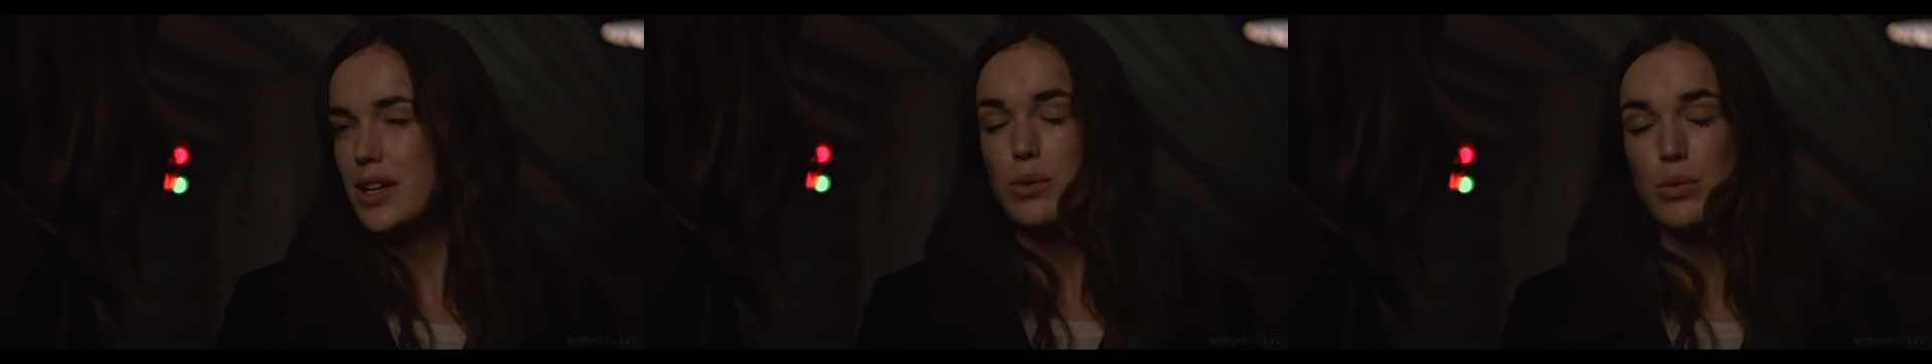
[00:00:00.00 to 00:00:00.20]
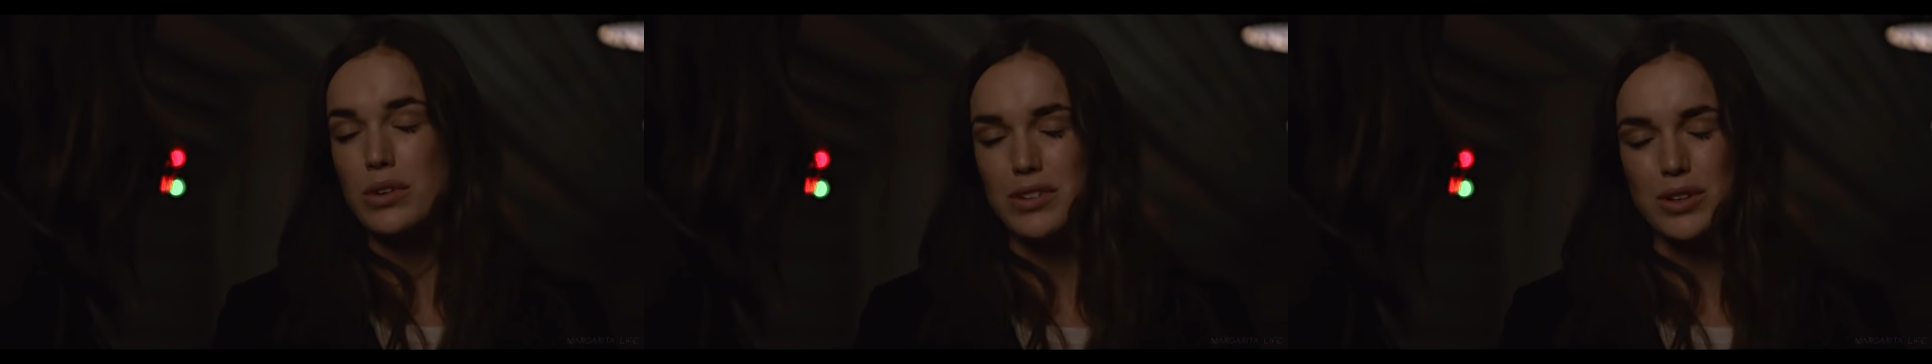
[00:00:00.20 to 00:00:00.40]
He
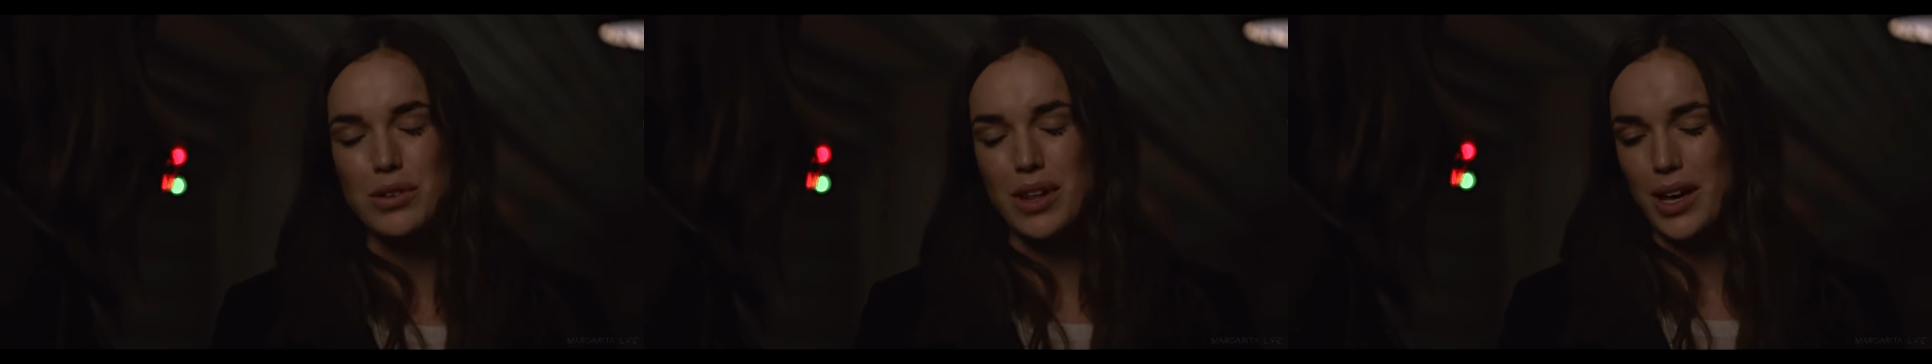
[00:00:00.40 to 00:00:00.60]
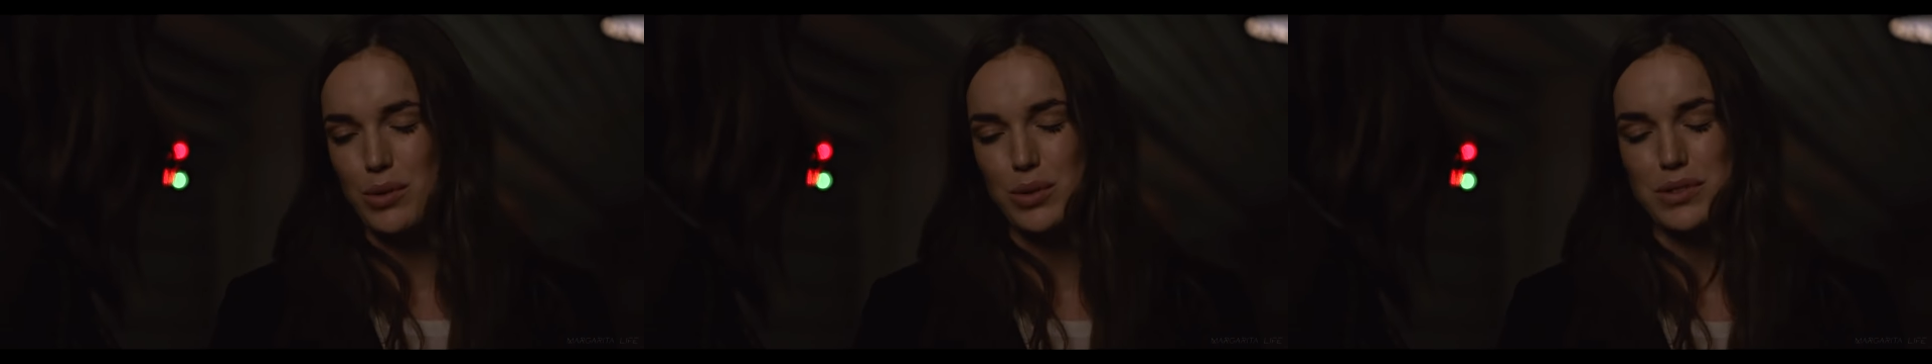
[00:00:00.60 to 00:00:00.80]
wouldn't do
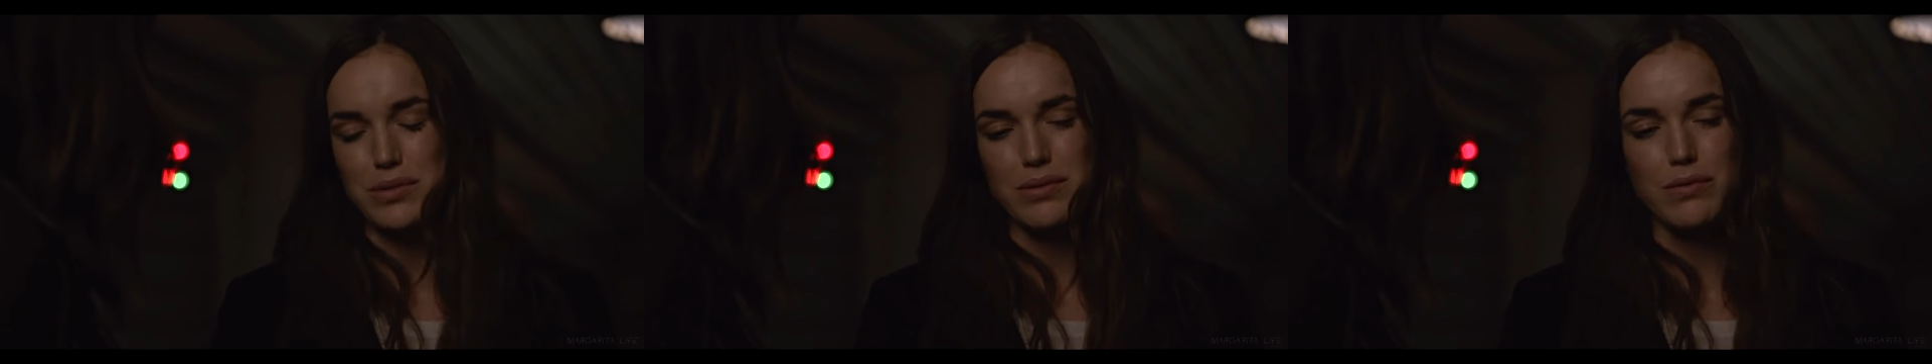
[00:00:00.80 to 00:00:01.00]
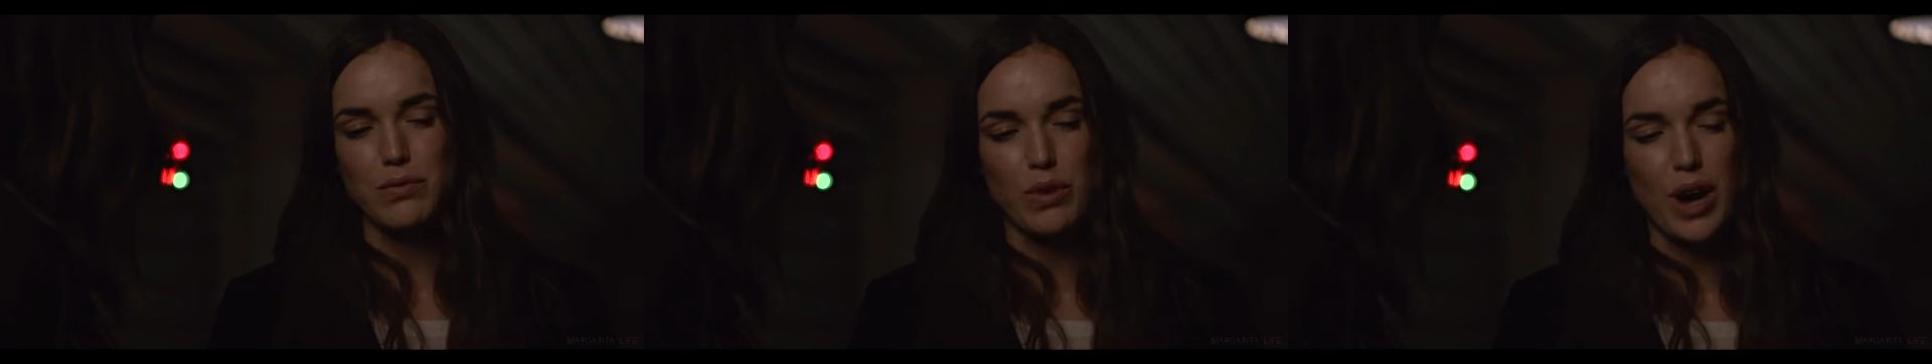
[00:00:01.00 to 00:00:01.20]
that. He was
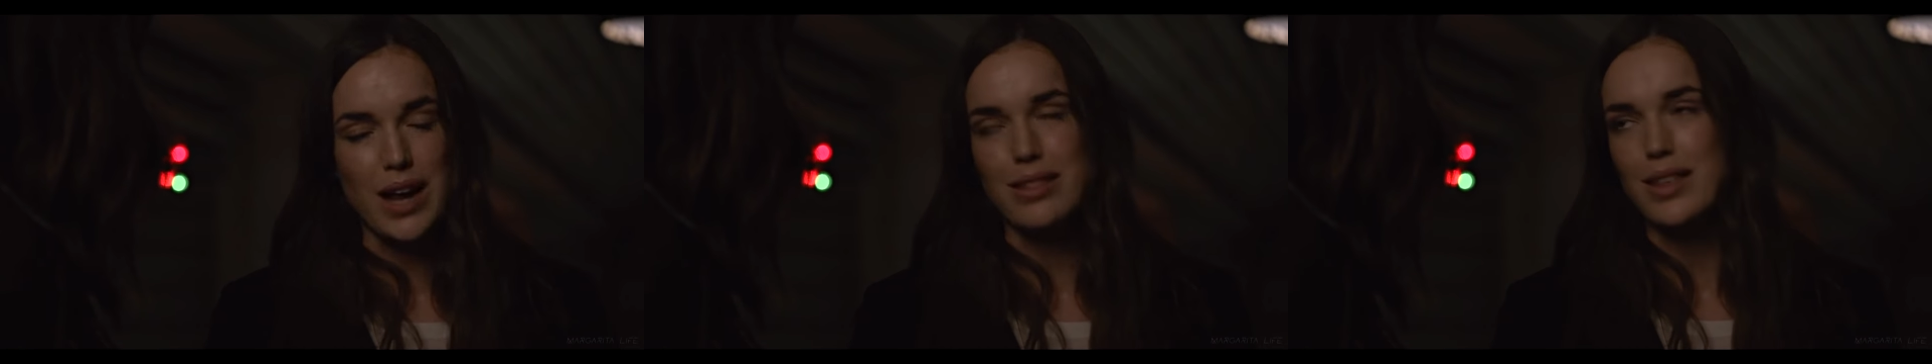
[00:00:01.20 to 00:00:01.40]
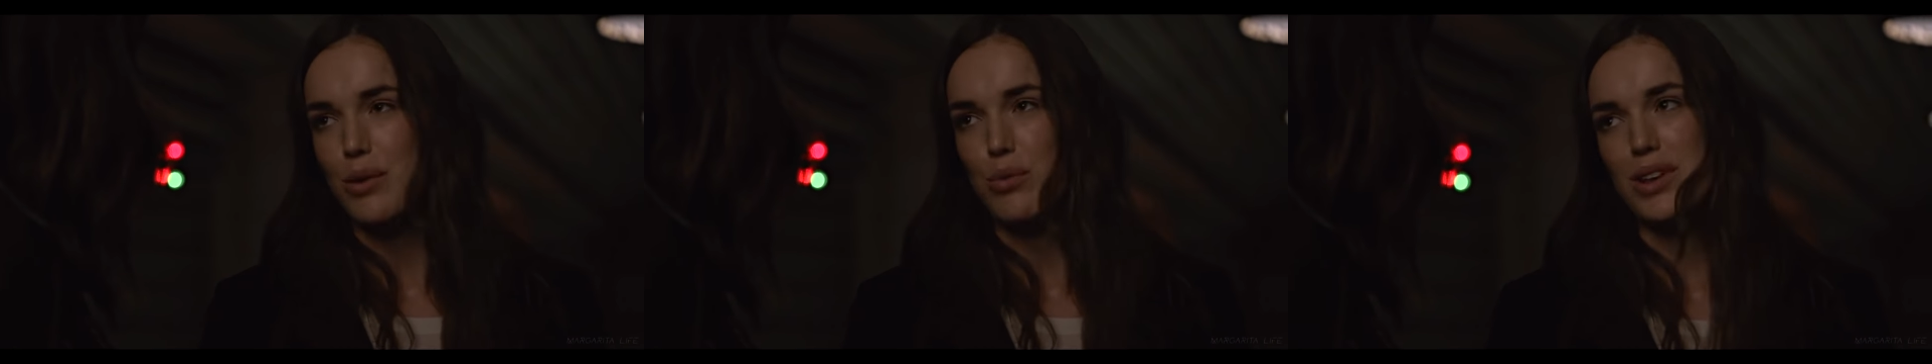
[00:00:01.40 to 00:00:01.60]

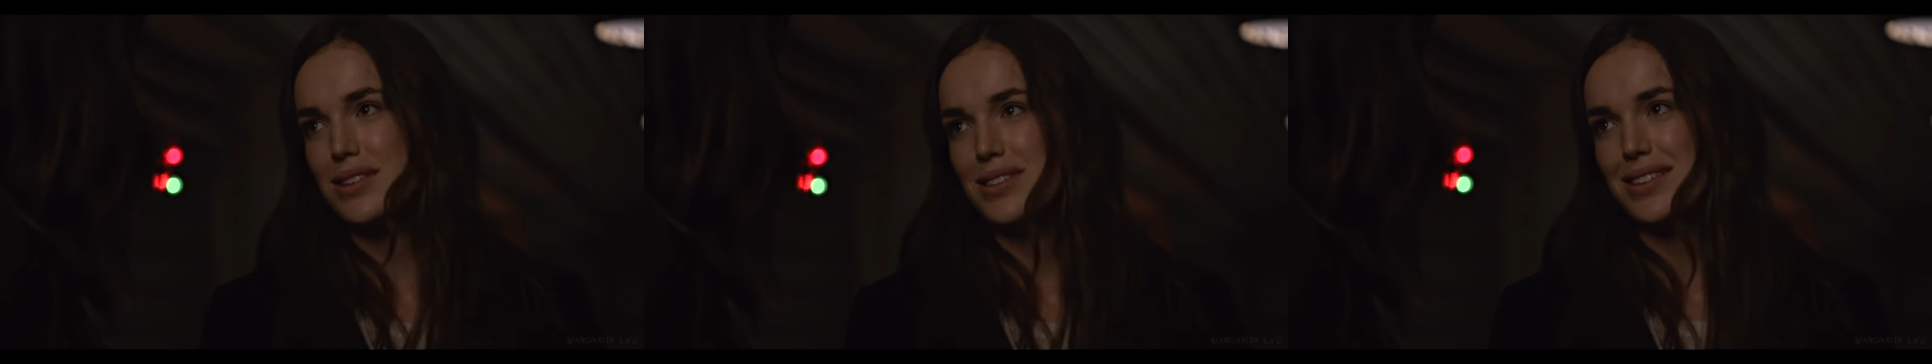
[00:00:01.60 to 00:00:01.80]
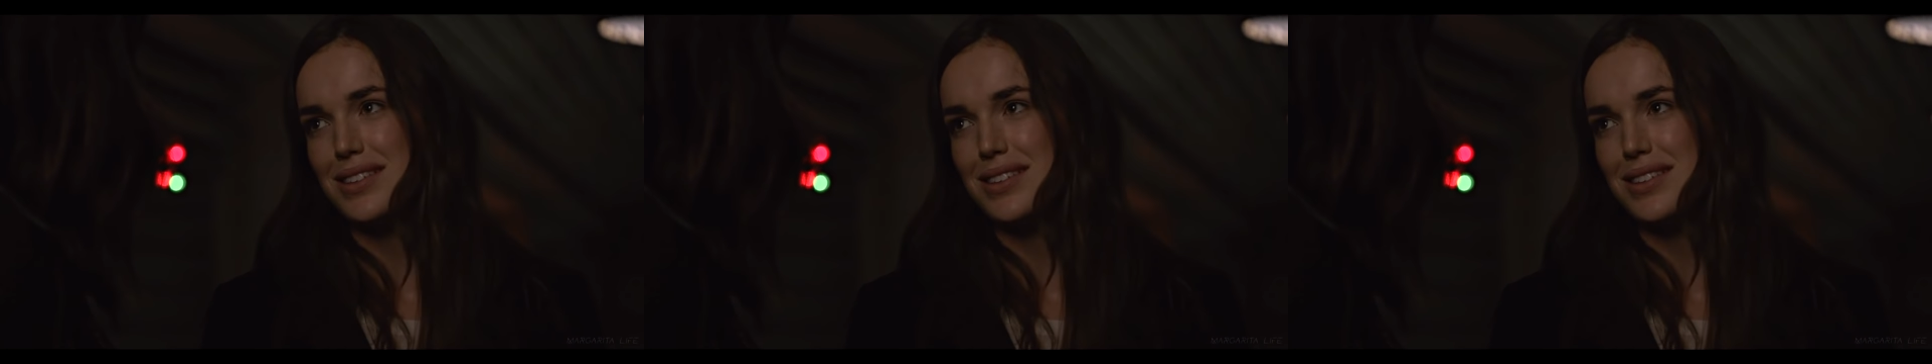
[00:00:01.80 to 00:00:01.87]
right there with no, us.